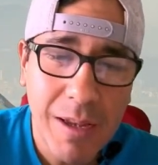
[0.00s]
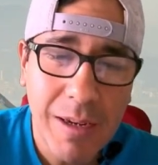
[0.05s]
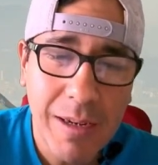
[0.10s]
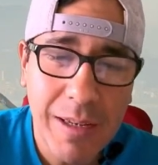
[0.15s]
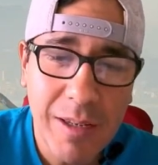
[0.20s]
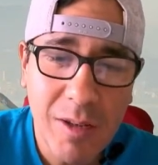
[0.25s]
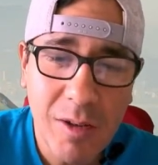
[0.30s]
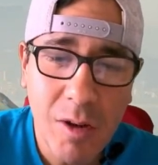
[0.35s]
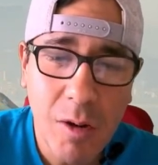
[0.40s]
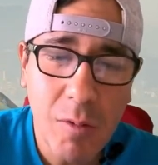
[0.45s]

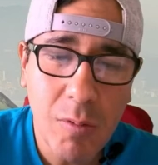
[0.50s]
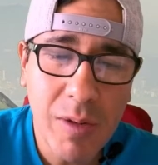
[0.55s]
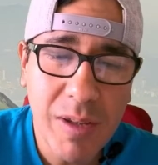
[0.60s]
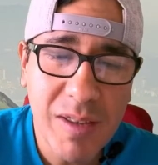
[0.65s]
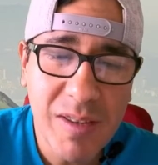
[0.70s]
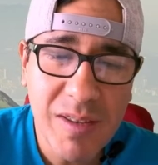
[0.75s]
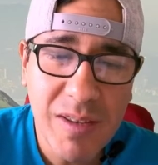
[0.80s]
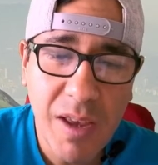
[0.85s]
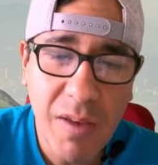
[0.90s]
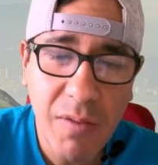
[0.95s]
Let's go
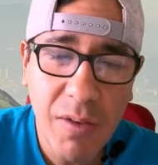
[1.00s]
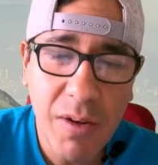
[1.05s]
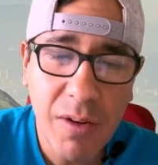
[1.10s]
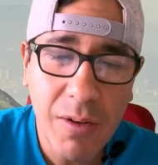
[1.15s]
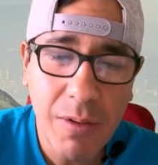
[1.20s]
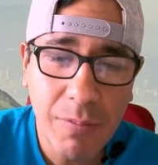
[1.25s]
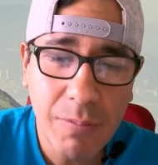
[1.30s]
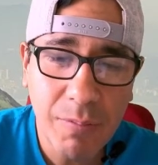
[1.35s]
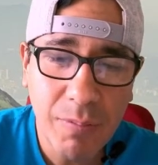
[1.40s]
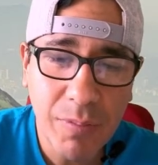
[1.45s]
with 7
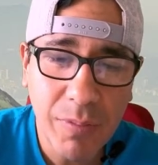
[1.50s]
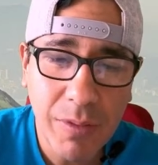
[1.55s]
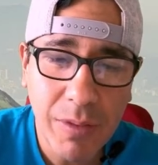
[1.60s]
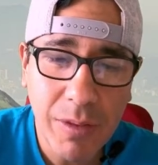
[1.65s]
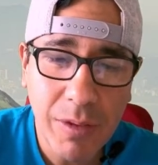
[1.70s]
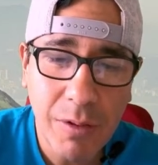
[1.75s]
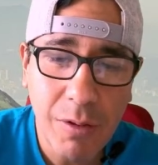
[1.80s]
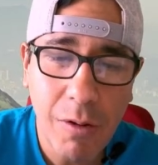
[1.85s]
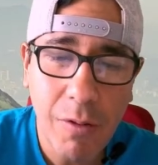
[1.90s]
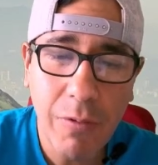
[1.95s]

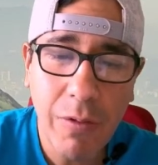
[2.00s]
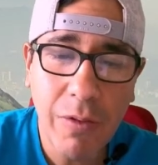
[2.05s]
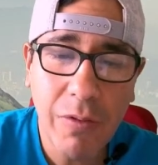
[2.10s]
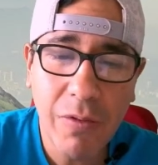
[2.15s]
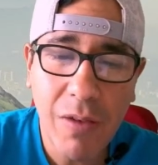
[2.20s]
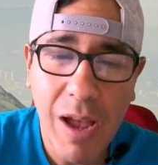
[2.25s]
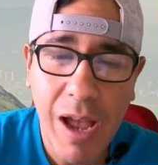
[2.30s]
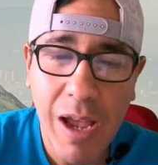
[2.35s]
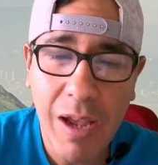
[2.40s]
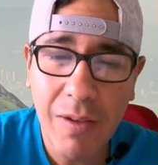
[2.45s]
over
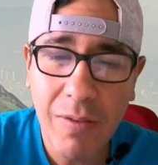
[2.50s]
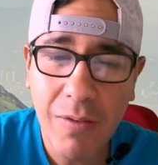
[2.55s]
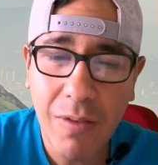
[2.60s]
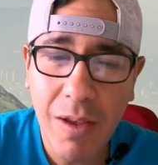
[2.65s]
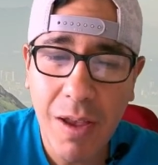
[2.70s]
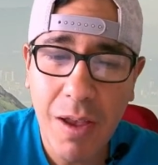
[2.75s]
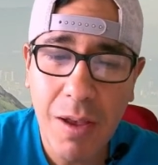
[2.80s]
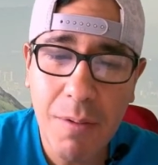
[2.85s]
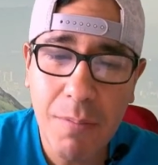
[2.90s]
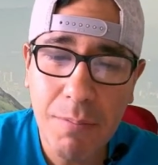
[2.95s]
5
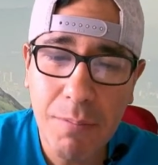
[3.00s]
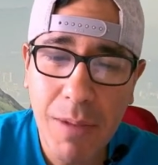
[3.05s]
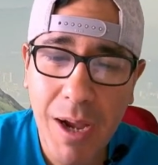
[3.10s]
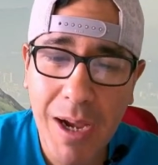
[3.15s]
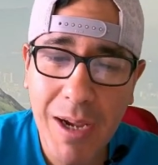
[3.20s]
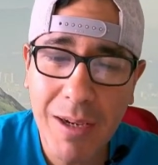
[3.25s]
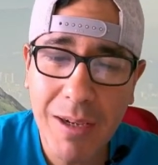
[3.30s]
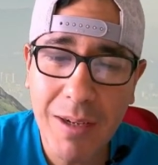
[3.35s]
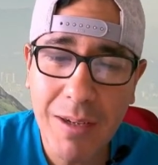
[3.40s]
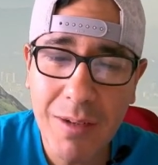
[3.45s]

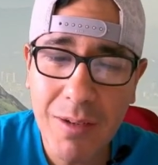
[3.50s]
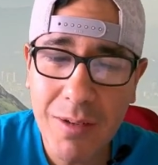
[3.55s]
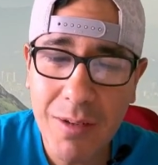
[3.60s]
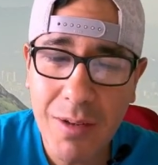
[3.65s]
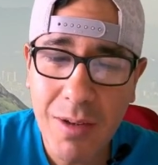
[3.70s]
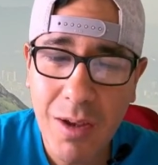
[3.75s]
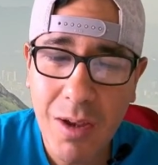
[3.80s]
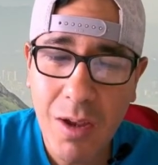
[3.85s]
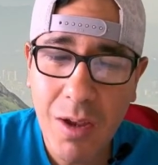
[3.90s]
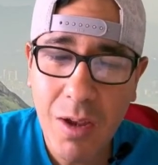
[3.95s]
minus
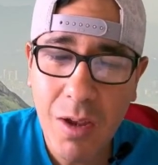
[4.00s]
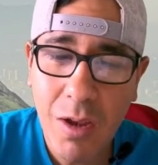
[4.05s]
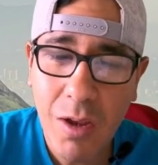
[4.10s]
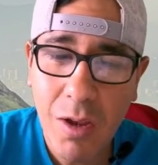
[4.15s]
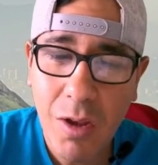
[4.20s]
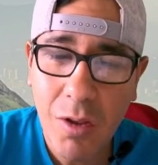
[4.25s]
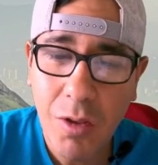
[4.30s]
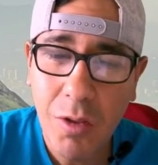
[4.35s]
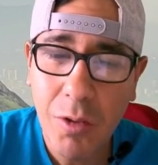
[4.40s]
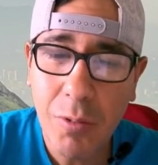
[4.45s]

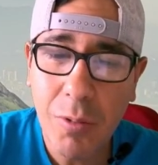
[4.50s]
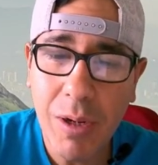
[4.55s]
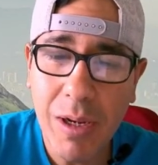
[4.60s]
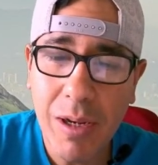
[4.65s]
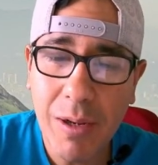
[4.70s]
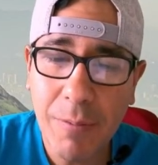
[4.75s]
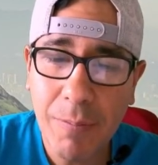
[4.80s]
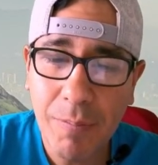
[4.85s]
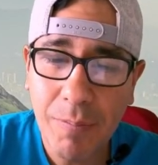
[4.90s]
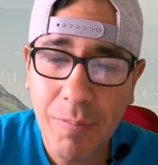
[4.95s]

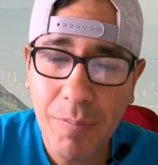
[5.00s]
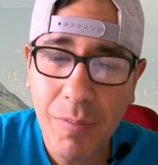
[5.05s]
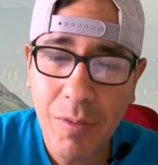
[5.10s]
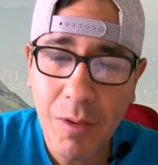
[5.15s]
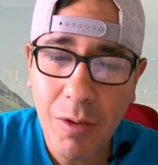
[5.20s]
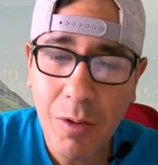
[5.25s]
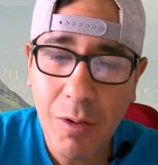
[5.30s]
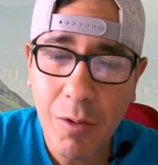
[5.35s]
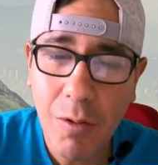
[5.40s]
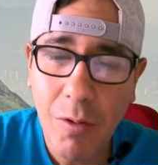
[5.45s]
3
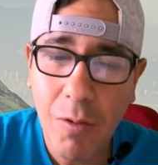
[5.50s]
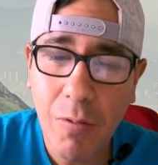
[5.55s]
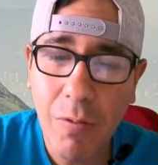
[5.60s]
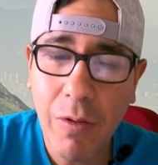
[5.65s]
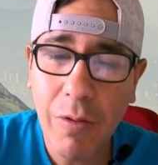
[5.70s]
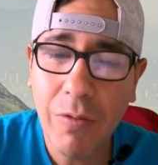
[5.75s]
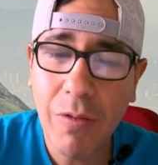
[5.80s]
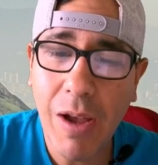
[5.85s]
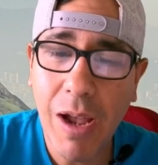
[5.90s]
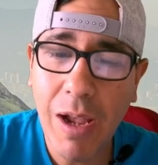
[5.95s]

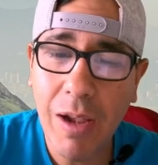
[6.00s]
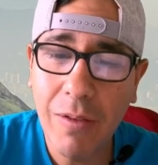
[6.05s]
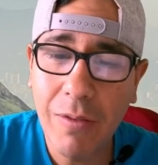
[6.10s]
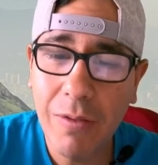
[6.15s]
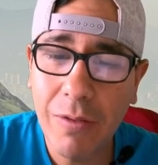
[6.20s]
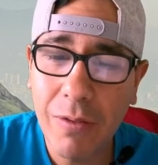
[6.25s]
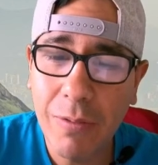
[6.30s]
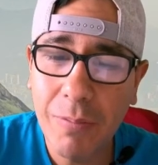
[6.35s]
over 5.